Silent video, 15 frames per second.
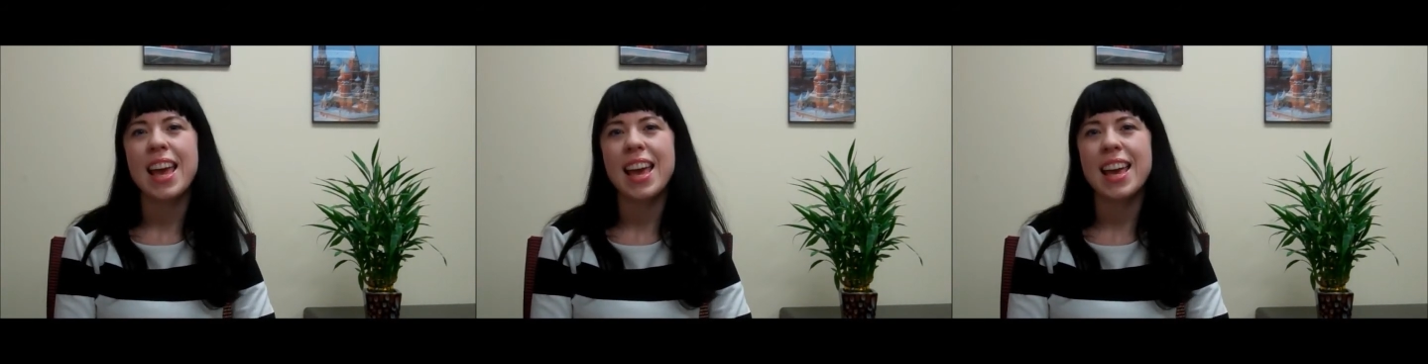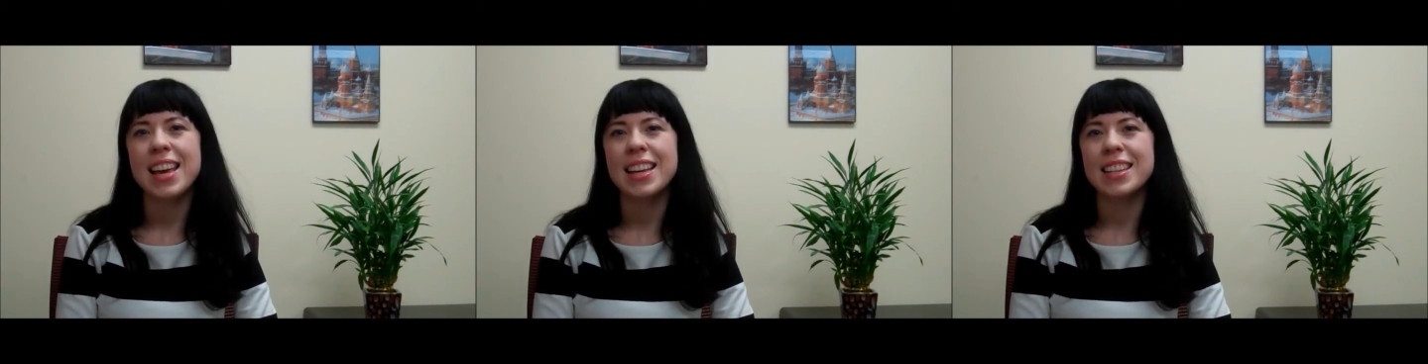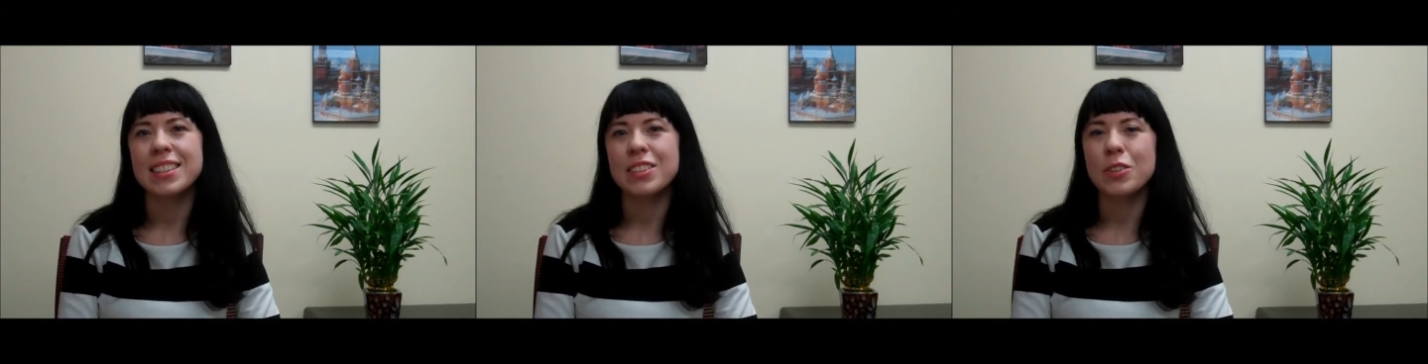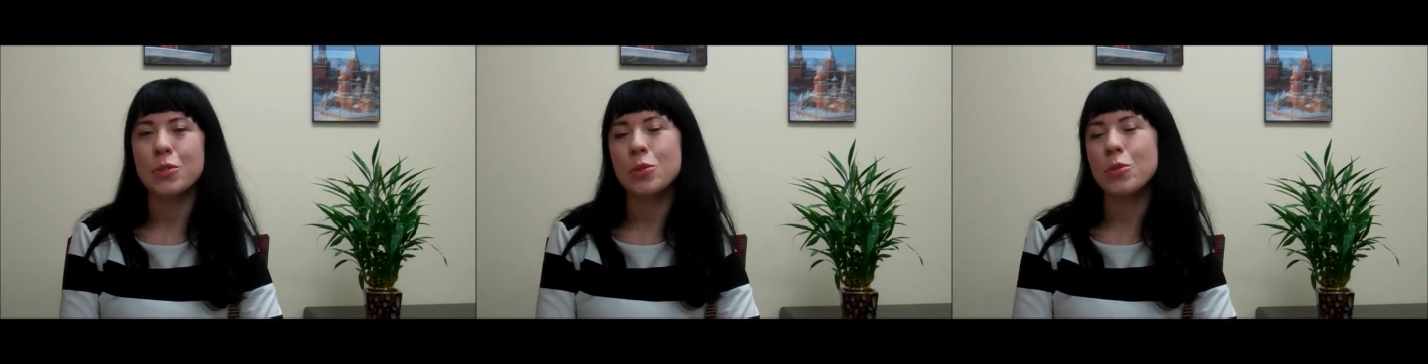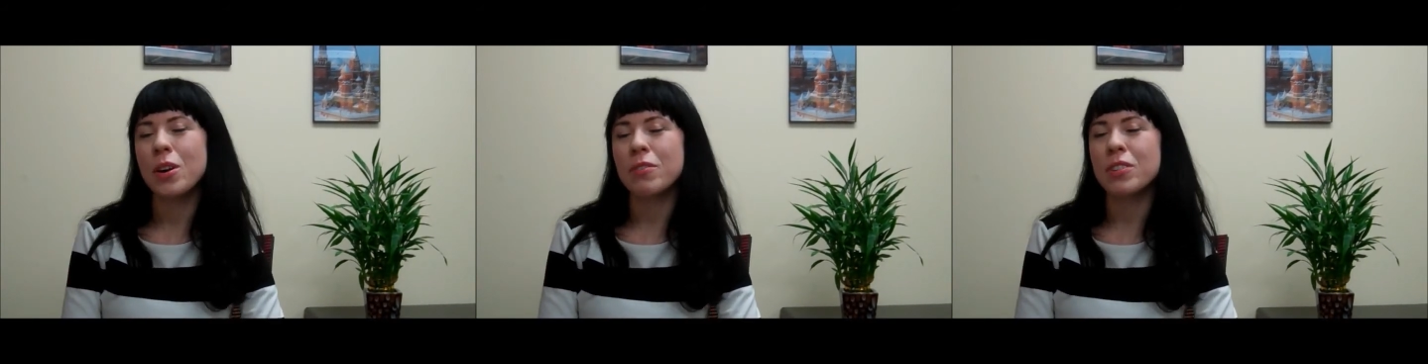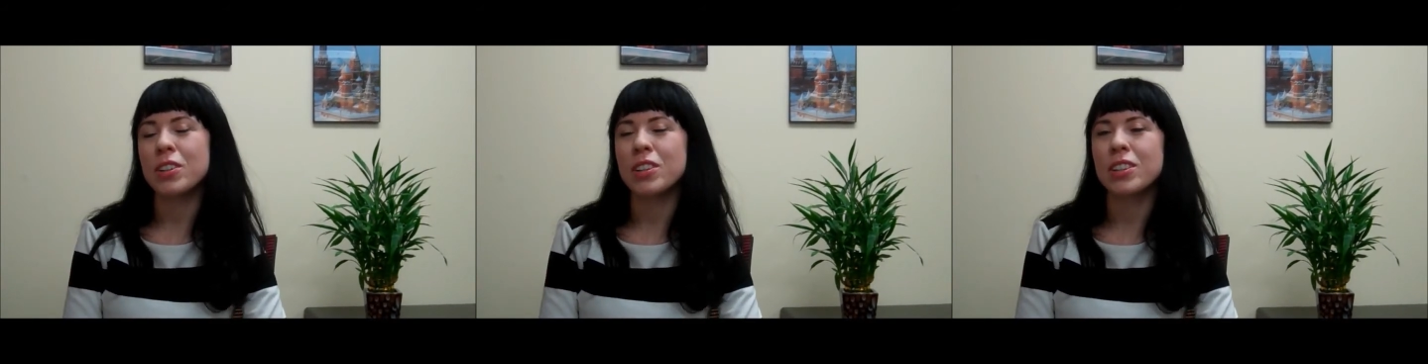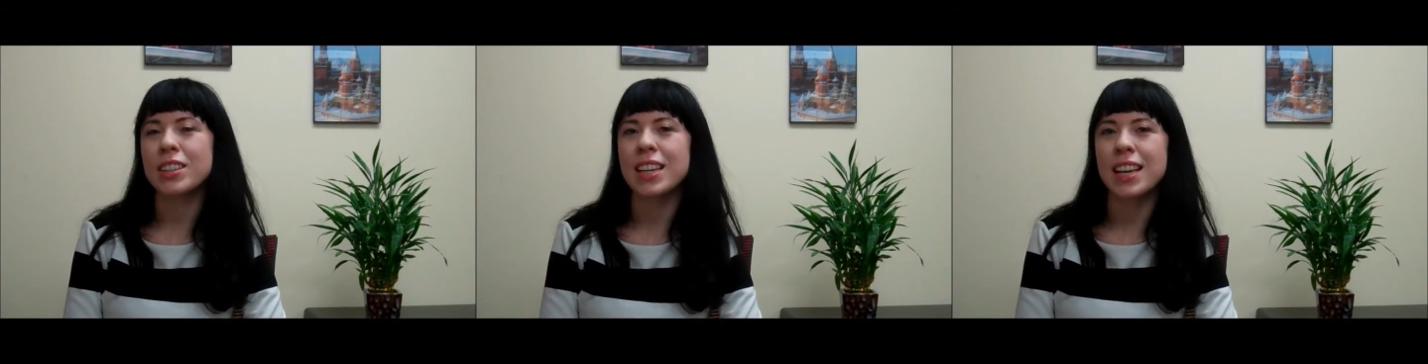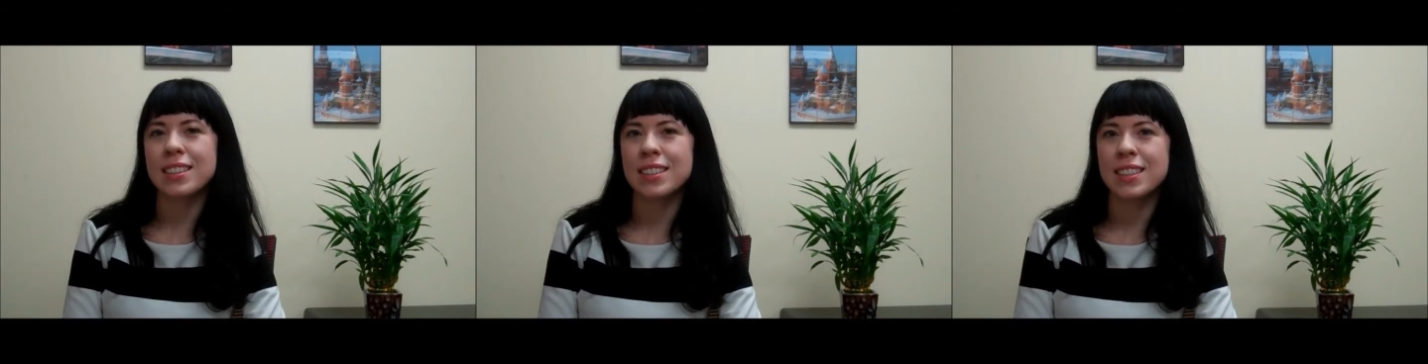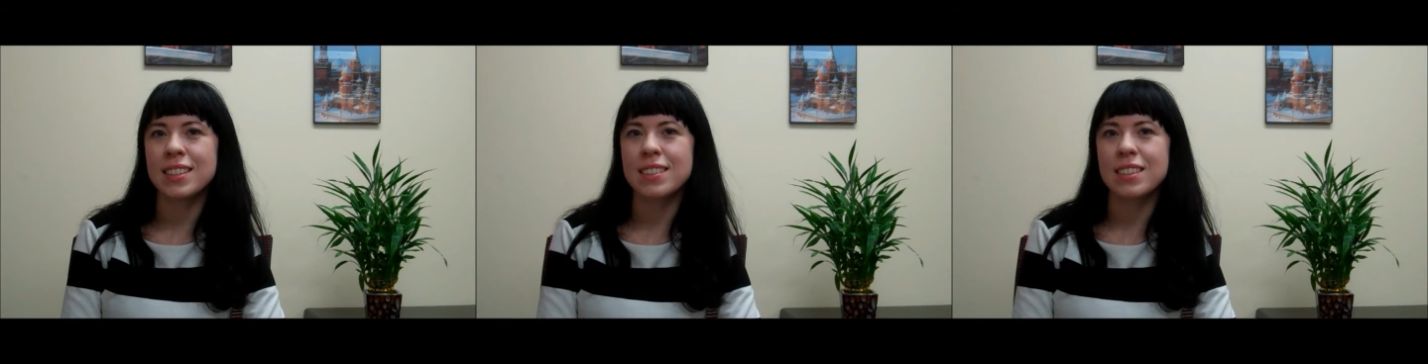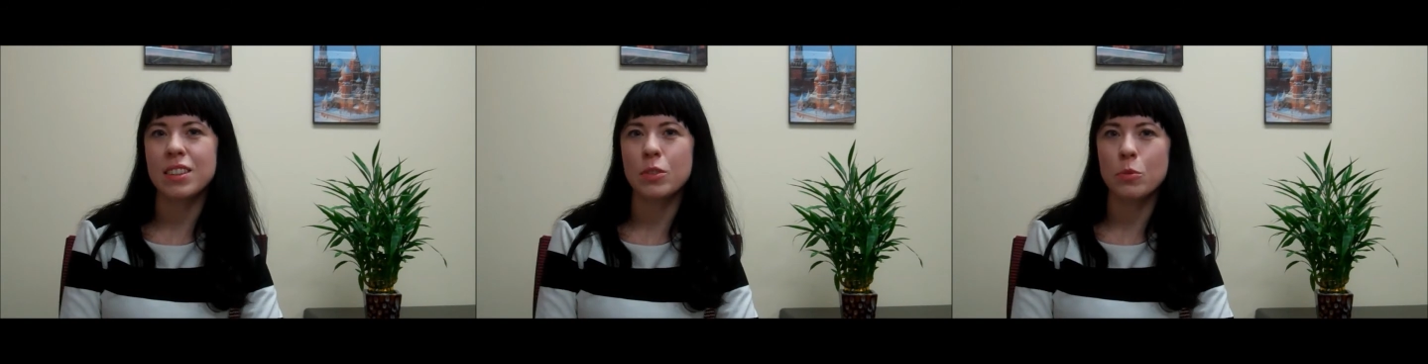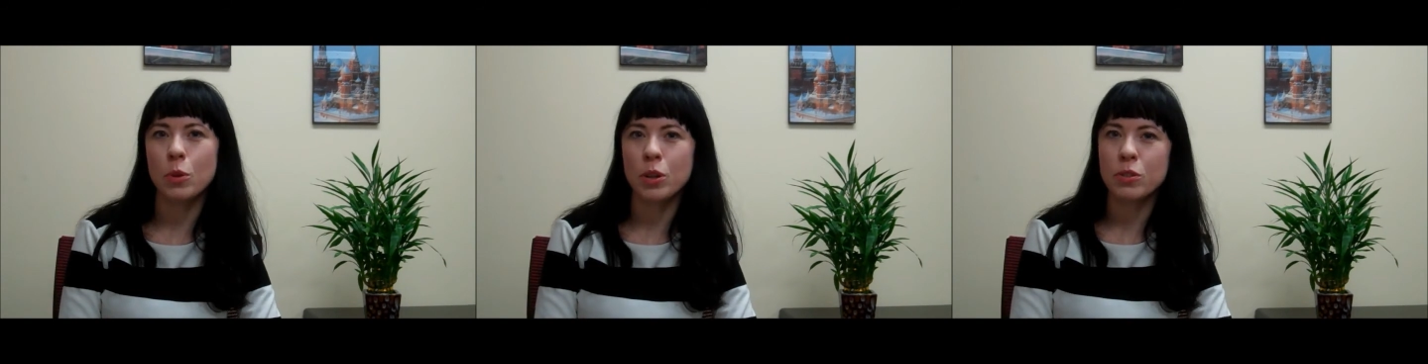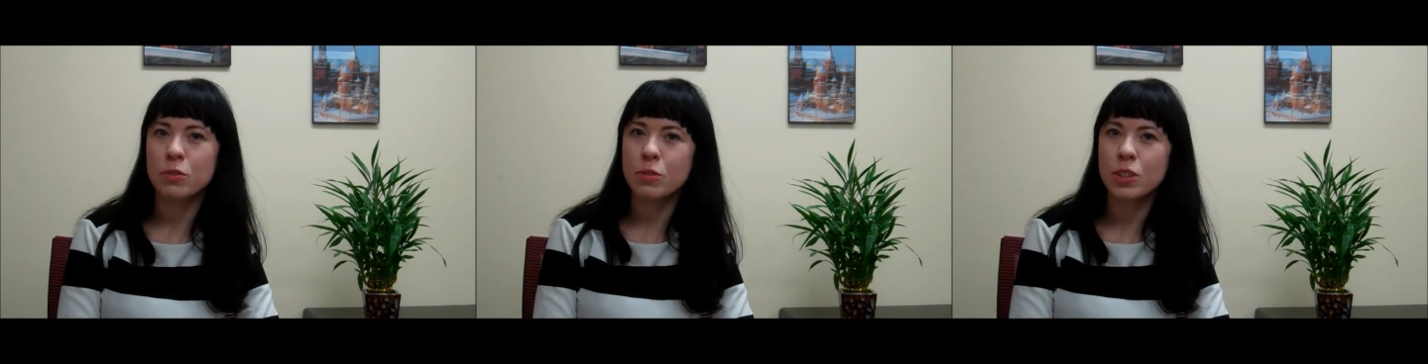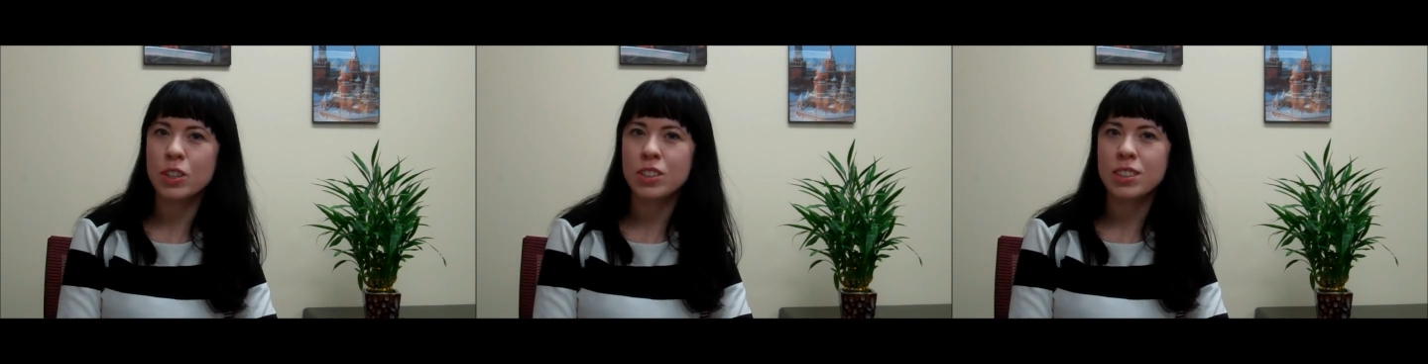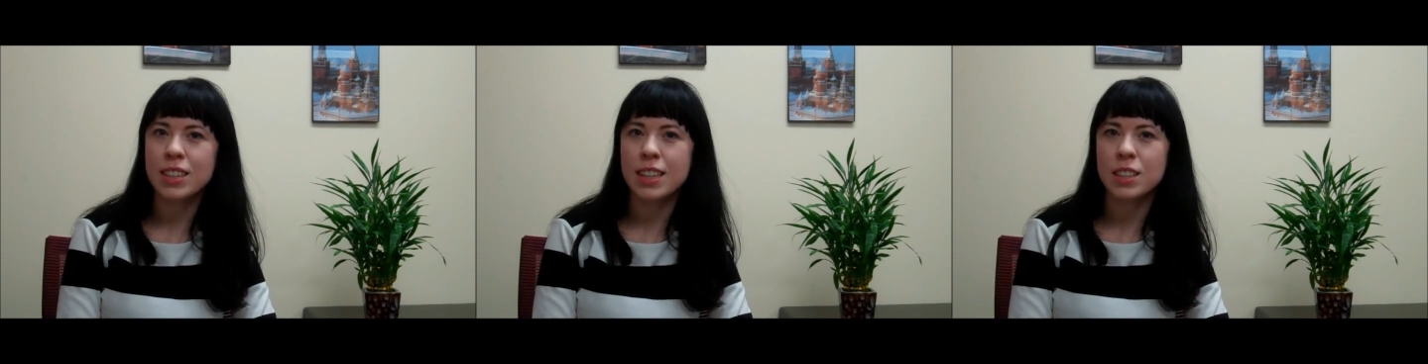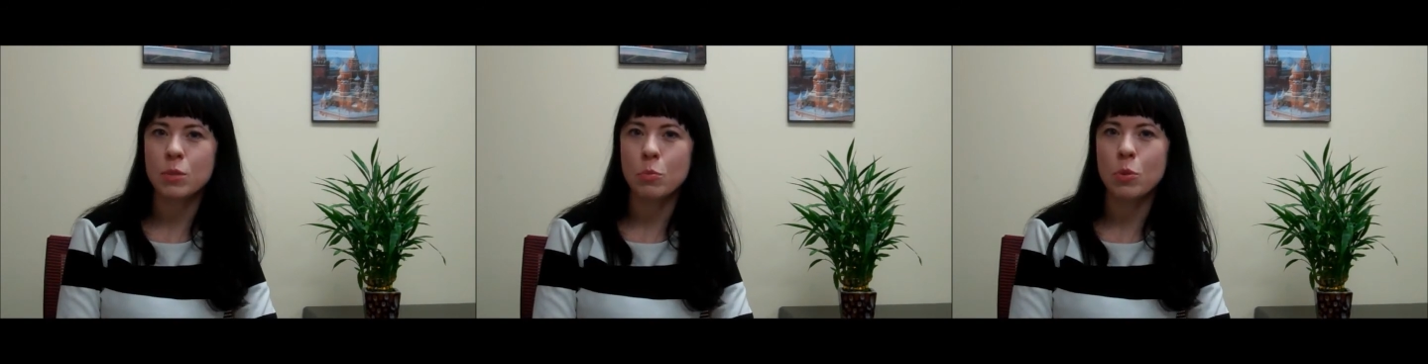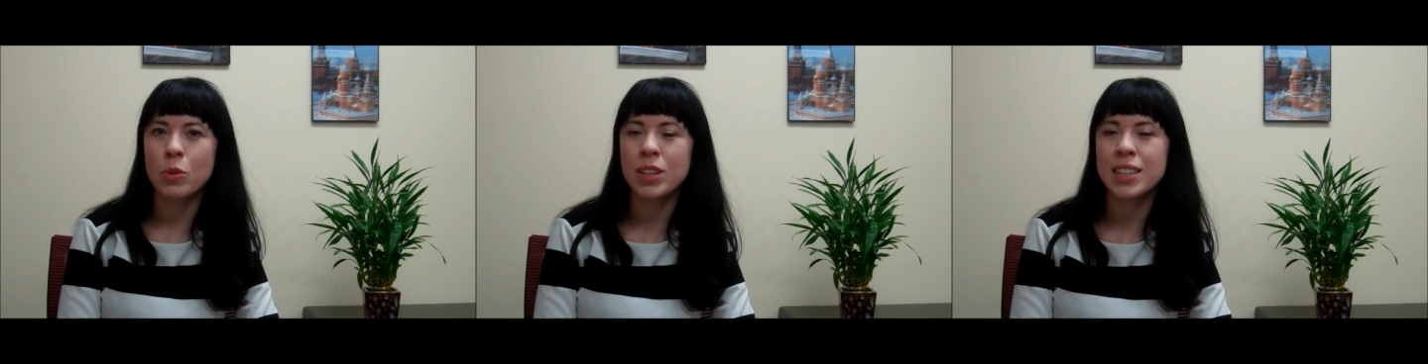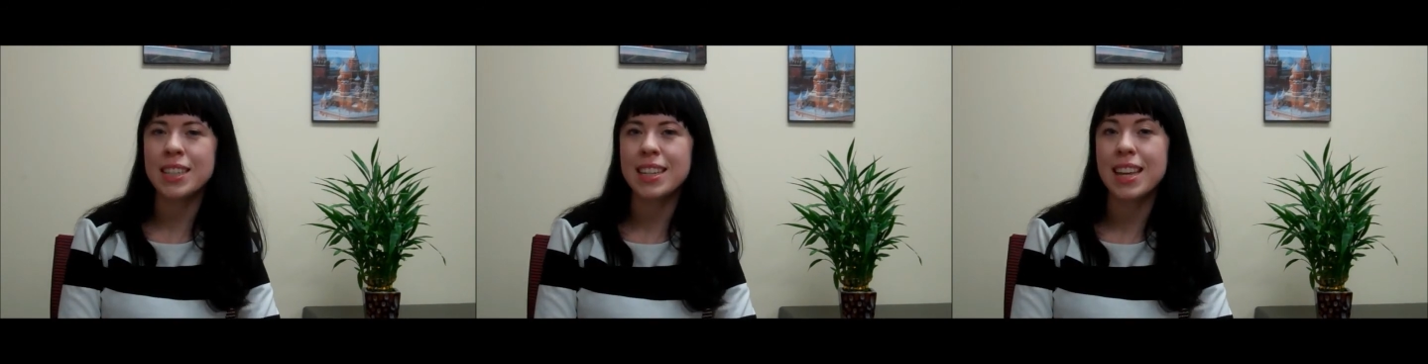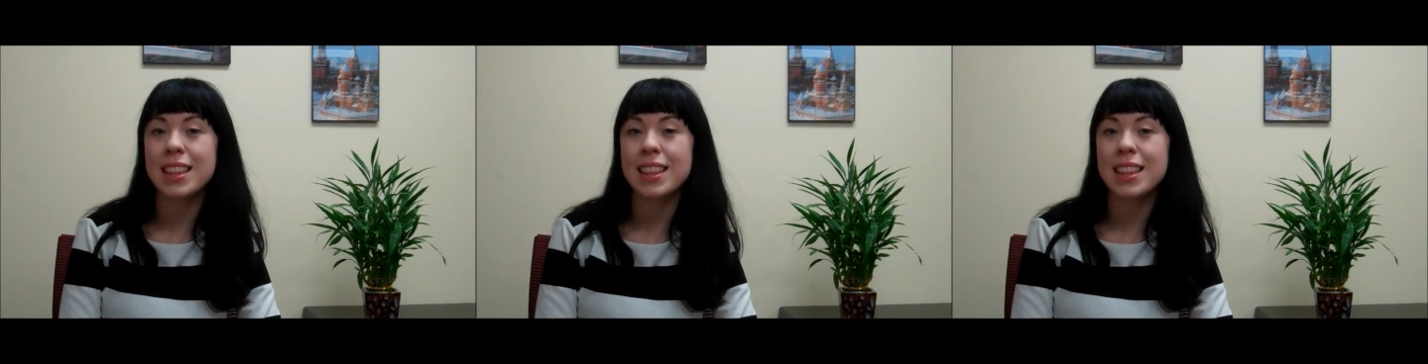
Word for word: And so whoever guesses the word first gets a point,